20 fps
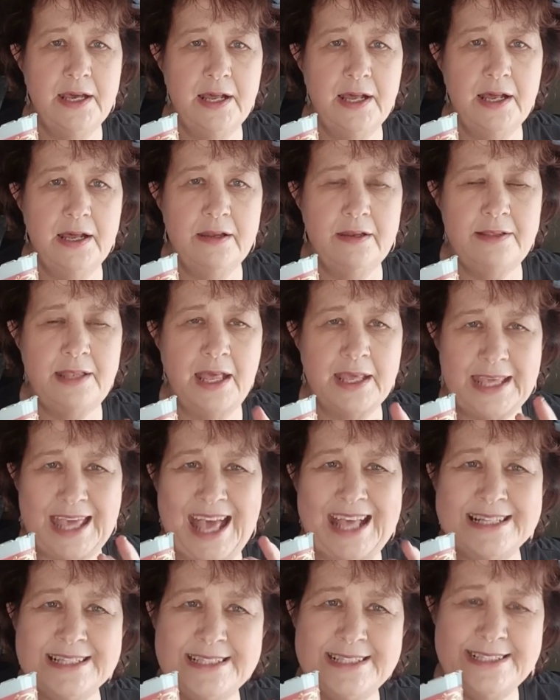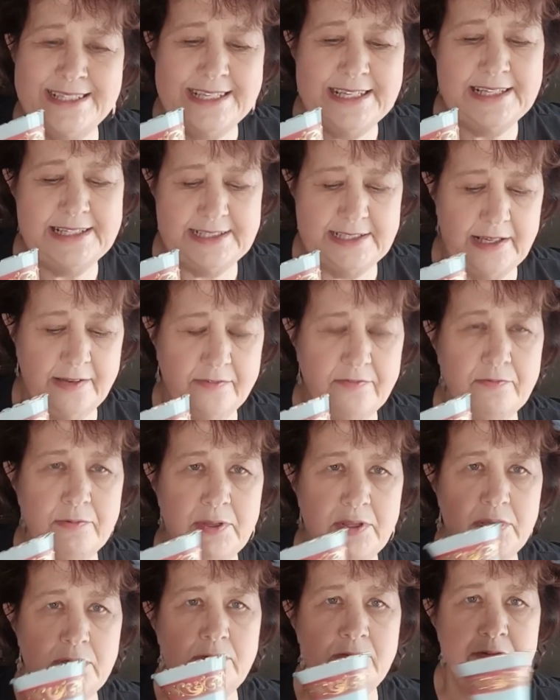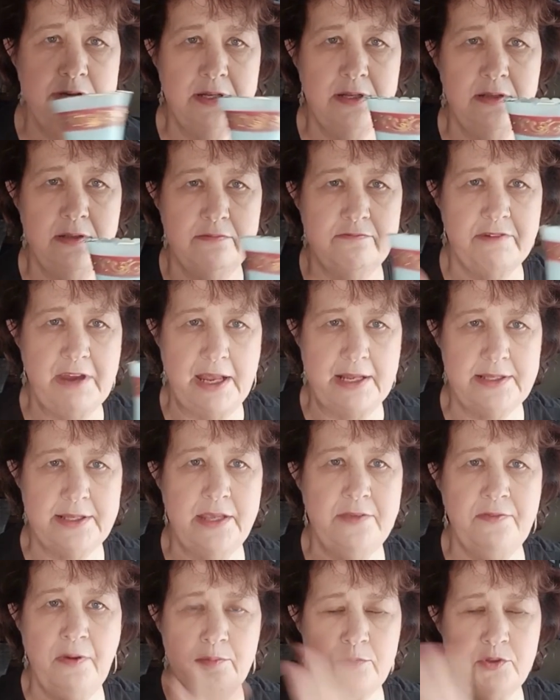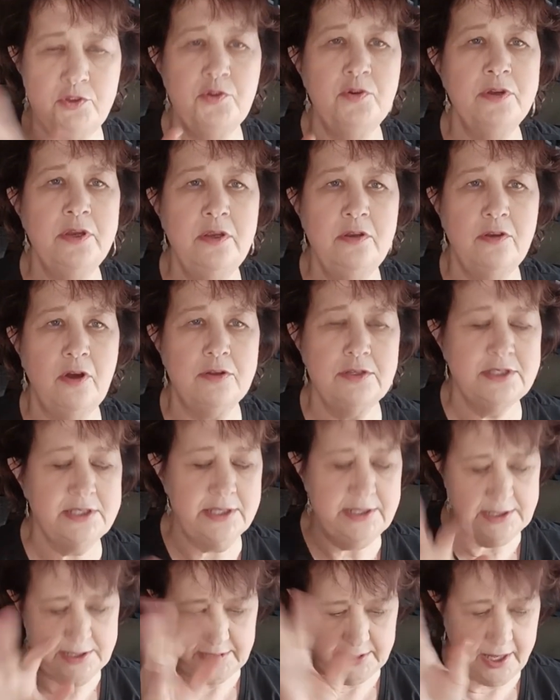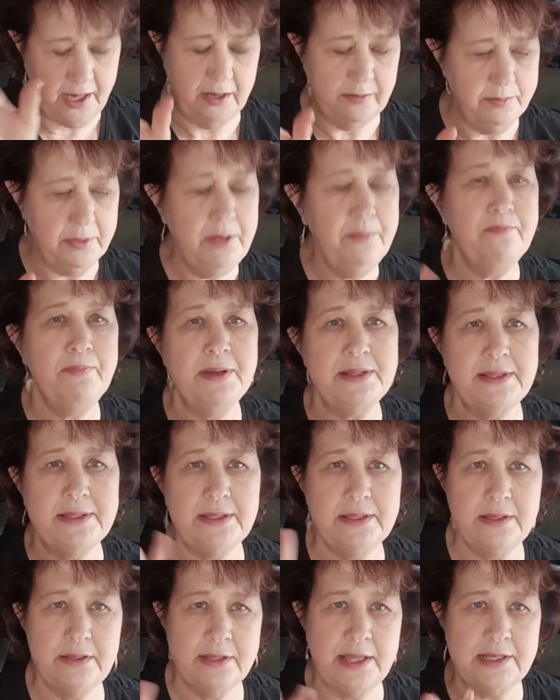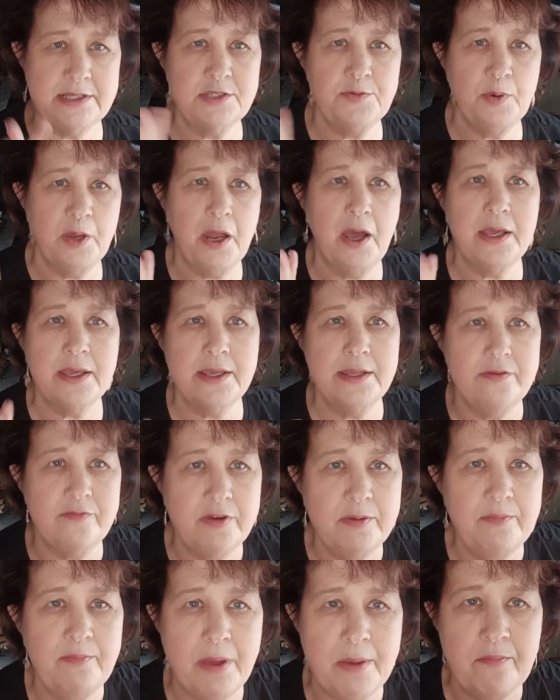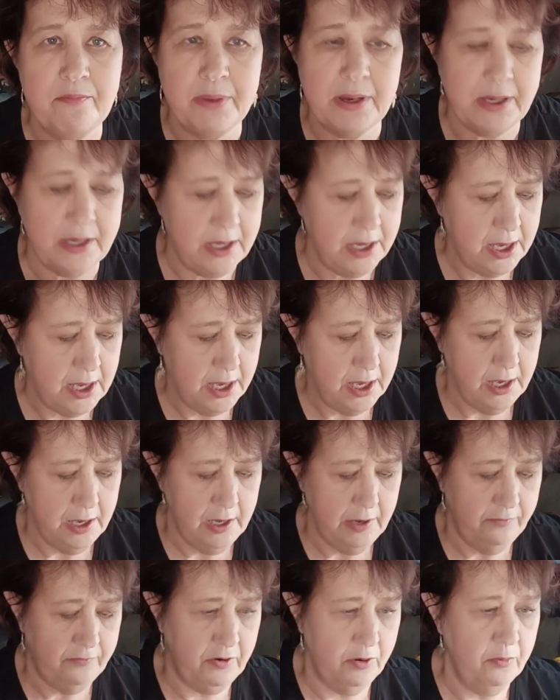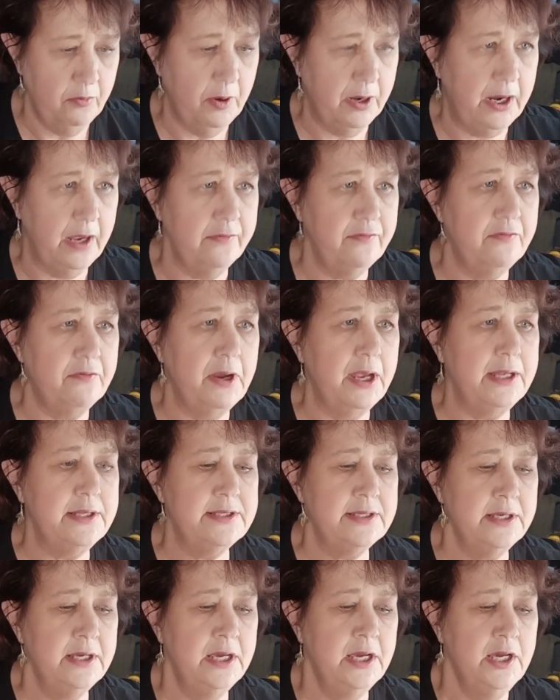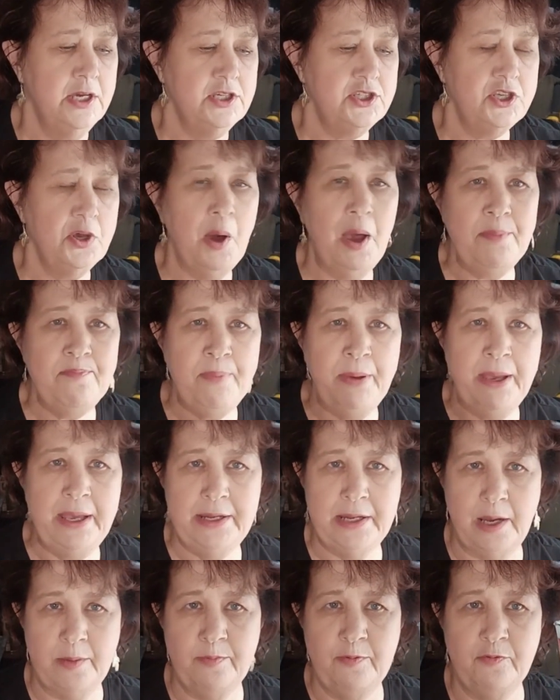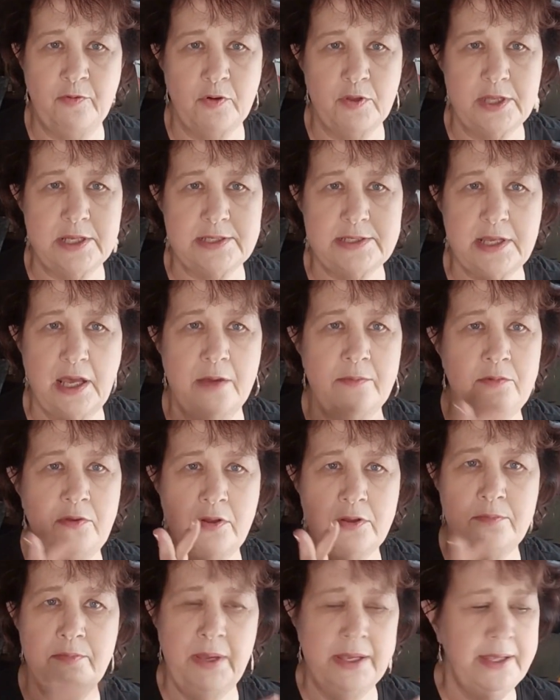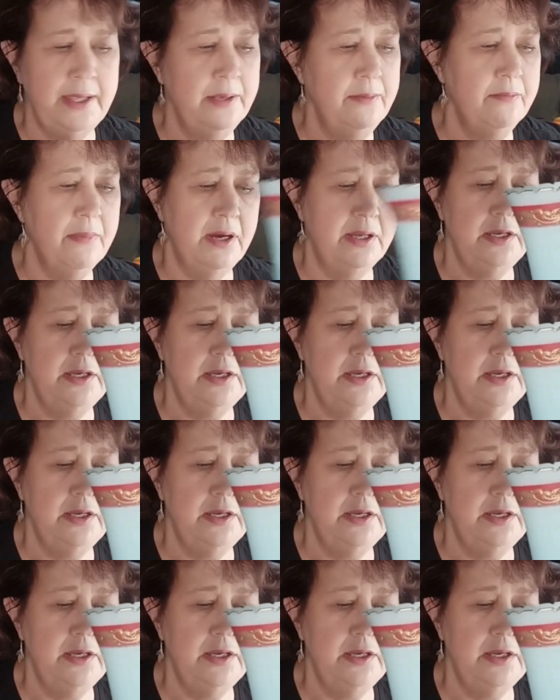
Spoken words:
like antique stuff with a real red. If I'm talking nonsense, tell me, but that's what I can remember from what I've read. So I paid up for this. I'm not making money